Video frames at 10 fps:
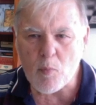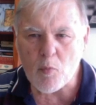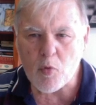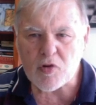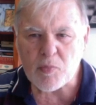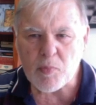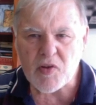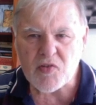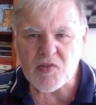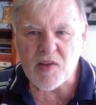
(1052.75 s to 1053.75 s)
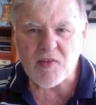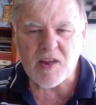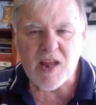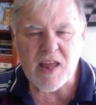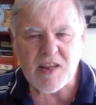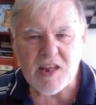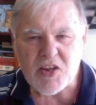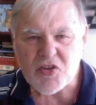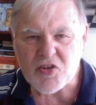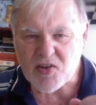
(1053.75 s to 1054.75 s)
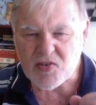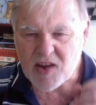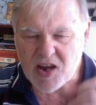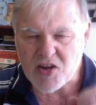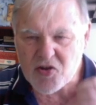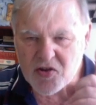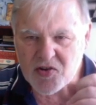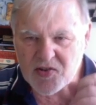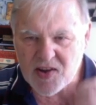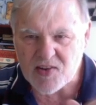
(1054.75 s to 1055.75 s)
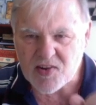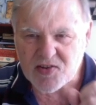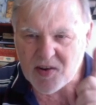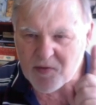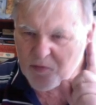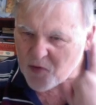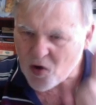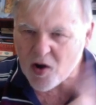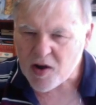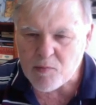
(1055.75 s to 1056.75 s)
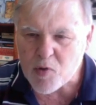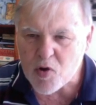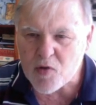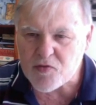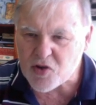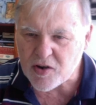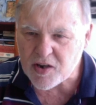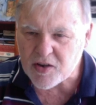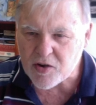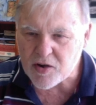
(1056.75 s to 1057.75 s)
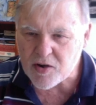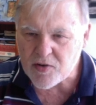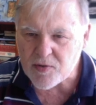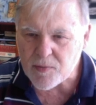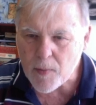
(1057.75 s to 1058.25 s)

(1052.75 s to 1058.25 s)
Rook to b7, and the chess engine says it's a fine move, Johnny Curtis.